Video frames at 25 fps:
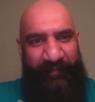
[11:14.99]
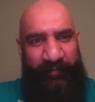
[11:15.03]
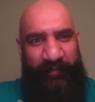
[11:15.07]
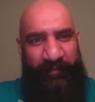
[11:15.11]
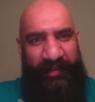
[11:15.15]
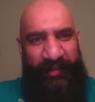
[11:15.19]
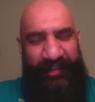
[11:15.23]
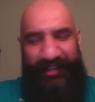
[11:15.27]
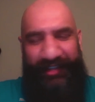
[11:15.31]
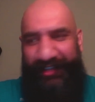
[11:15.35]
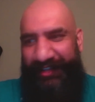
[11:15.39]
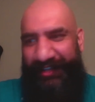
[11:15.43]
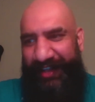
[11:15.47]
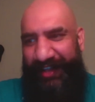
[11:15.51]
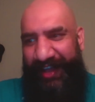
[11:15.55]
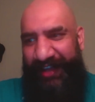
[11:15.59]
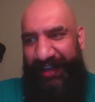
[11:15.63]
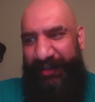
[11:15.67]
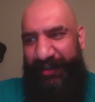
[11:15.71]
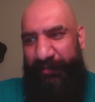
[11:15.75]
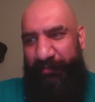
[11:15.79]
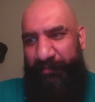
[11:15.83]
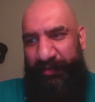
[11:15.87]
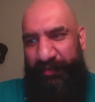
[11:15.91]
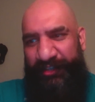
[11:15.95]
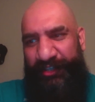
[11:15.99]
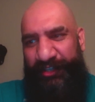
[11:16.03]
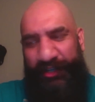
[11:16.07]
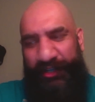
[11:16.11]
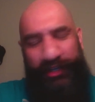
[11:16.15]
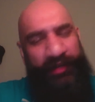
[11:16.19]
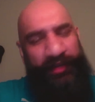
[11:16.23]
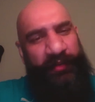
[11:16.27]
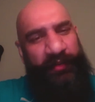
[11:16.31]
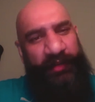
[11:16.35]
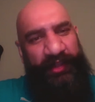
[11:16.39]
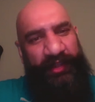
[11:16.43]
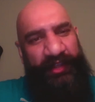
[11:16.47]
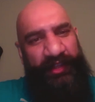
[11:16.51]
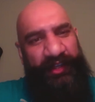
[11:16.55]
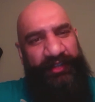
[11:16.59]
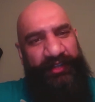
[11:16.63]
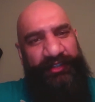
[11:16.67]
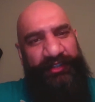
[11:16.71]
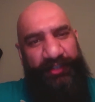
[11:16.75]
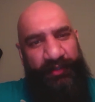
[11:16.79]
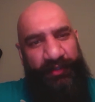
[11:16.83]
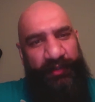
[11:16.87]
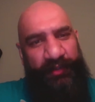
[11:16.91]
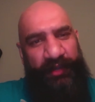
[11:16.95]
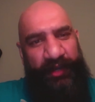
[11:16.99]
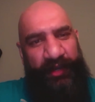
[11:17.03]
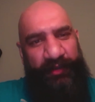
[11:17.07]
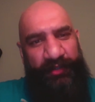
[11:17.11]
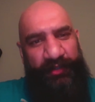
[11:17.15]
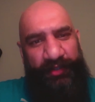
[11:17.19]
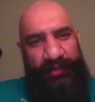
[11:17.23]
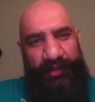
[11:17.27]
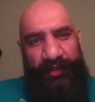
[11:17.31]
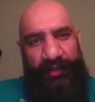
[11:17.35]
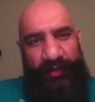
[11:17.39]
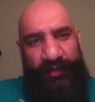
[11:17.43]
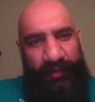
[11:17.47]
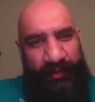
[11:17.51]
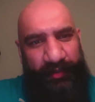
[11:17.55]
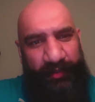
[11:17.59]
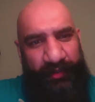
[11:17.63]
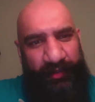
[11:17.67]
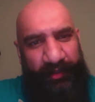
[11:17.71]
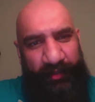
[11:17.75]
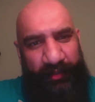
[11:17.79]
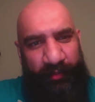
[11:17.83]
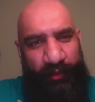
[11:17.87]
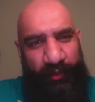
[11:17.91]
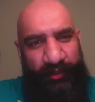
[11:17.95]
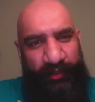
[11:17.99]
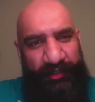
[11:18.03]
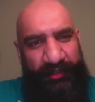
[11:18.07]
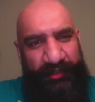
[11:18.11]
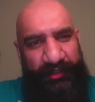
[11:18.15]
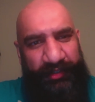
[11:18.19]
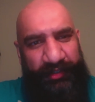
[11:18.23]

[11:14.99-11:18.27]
but any particular one that stood out to you the most?